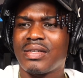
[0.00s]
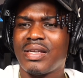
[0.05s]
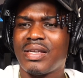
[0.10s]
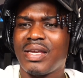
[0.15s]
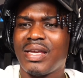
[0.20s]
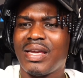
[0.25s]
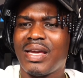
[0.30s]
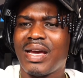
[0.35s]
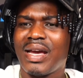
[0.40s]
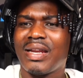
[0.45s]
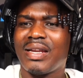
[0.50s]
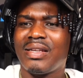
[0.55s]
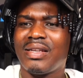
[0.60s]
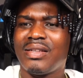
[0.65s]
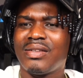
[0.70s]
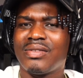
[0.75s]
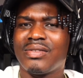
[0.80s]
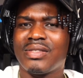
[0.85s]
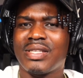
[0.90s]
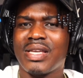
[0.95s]
He got a
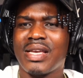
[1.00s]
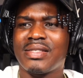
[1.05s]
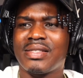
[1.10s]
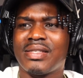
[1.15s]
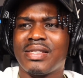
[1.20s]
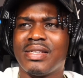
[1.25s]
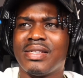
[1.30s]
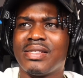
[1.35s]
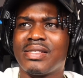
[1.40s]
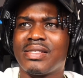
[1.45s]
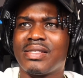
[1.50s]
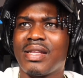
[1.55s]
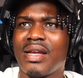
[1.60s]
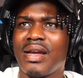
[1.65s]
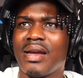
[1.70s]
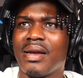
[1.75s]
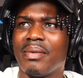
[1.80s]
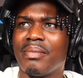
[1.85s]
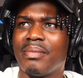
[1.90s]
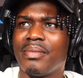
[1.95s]
little zest in his
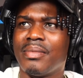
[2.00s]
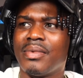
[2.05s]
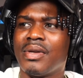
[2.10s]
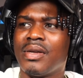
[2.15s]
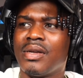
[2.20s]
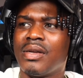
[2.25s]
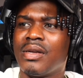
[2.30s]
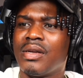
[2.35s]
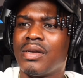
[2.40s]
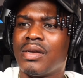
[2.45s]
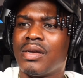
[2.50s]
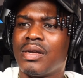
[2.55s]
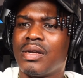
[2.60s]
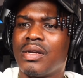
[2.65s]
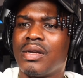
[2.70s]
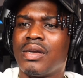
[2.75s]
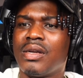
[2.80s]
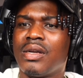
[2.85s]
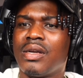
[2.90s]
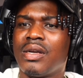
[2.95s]
step.
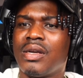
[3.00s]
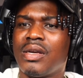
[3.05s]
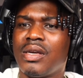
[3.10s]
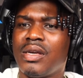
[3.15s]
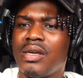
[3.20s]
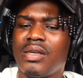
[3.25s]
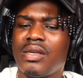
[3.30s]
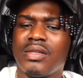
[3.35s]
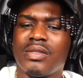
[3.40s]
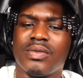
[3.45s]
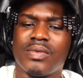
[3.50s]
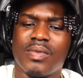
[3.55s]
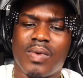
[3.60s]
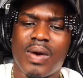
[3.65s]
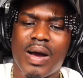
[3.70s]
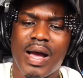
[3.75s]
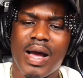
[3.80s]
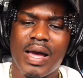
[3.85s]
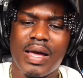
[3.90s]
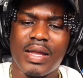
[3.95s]
He's
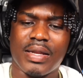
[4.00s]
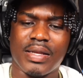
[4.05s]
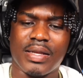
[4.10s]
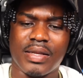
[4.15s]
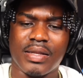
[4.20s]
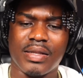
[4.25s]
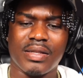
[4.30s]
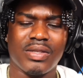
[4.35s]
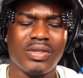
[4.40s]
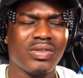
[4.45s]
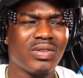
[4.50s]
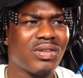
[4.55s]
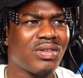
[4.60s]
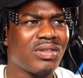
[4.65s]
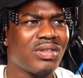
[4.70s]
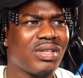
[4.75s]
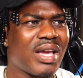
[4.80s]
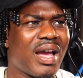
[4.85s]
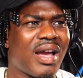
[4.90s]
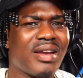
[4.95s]
wildin'.
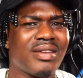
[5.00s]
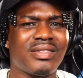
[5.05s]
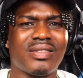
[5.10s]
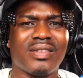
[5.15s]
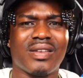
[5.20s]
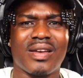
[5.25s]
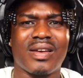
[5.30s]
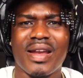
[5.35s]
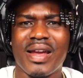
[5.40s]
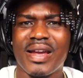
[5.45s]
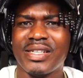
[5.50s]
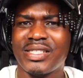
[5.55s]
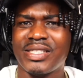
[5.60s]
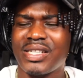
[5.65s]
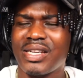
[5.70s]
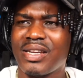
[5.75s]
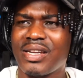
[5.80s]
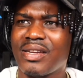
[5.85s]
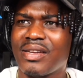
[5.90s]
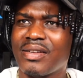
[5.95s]
You y'all saw that
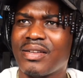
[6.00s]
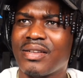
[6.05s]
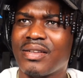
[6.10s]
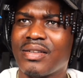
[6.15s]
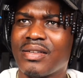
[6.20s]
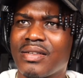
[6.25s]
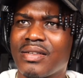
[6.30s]
shit?